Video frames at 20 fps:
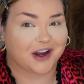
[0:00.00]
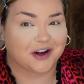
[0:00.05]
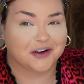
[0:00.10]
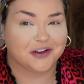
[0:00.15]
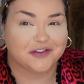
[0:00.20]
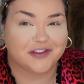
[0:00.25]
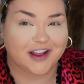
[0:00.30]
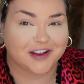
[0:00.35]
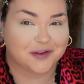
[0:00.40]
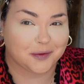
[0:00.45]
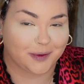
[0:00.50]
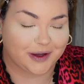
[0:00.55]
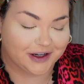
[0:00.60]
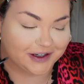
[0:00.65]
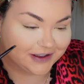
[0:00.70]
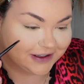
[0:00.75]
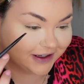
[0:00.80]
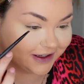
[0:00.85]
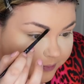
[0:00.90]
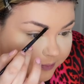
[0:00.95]
I don't know if that's
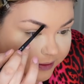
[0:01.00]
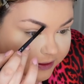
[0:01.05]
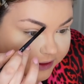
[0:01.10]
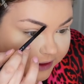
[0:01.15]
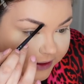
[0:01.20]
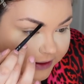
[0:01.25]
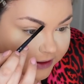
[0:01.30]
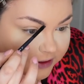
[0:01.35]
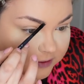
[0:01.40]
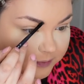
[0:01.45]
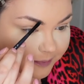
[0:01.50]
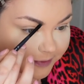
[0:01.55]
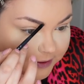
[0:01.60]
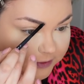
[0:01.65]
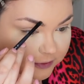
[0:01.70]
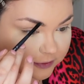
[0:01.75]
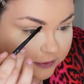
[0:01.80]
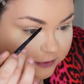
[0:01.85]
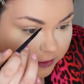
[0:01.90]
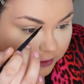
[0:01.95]
weird, but like it's been
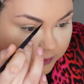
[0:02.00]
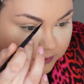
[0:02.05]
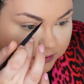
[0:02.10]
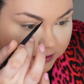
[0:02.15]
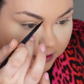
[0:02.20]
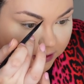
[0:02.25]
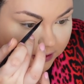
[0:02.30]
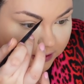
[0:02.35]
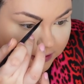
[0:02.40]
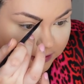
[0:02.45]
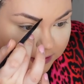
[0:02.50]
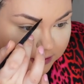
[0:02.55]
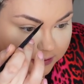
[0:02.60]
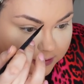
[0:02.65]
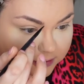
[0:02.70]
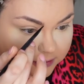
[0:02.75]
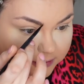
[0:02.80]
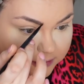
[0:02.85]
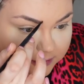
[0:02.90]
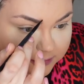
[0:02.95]
so long
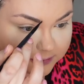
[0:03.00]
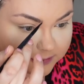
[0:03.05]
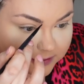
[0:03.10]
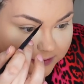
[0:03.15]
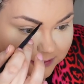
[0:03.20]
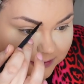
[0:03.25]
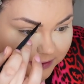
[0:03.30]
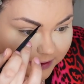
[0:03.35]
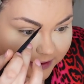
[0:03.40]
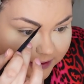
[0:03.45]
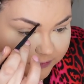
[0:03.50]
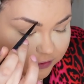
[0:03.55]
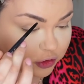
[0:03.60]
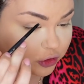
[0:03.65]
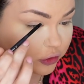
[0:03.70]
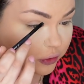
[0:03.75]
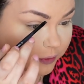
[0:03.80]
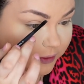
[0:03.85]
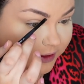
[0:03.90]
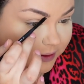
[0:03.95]
since I have
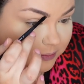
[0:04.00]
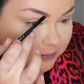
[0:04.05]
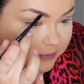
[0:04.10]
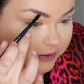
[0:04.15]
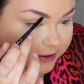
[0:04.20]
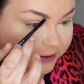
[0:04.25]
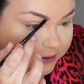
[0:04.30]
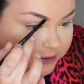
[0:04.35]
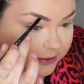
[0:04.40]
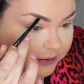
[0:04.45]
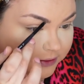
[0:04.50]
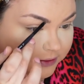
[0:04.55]
trimmed